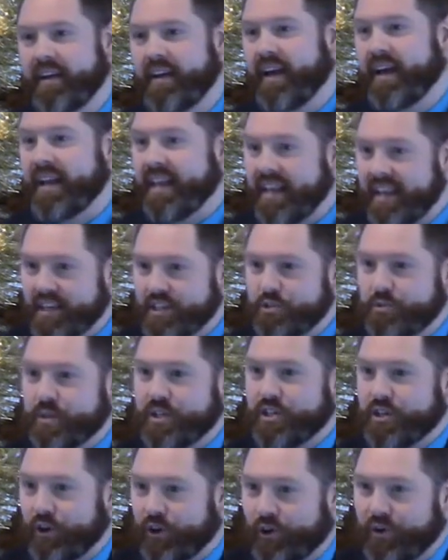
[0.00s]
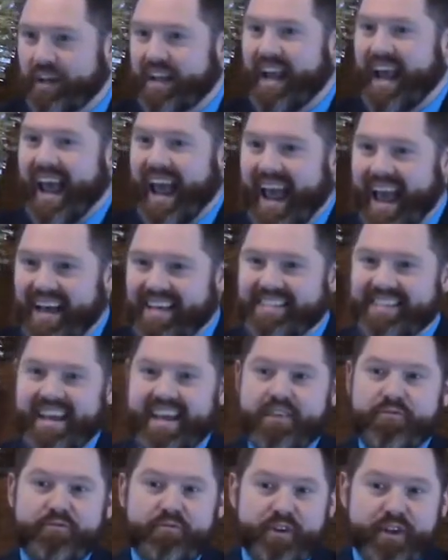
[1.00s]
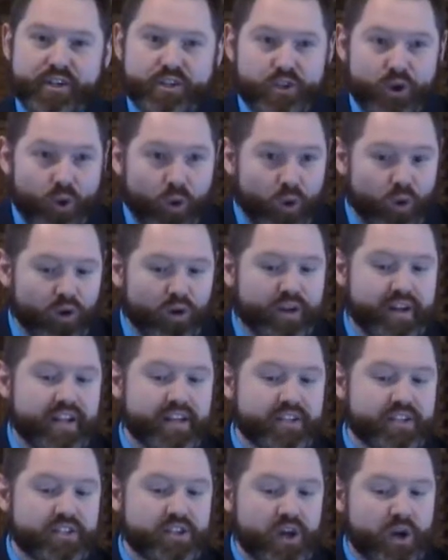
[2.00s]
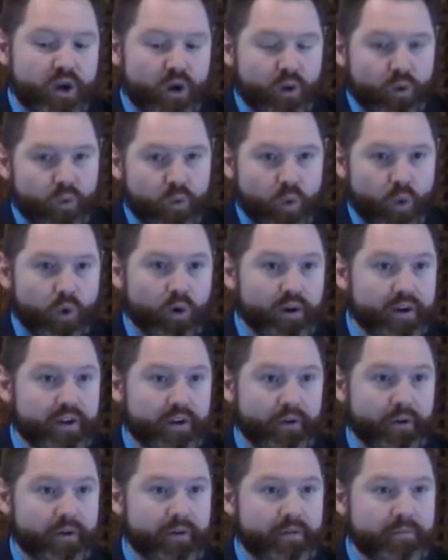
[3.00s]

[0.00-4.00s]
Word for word: And he is returning as a victorious warrior.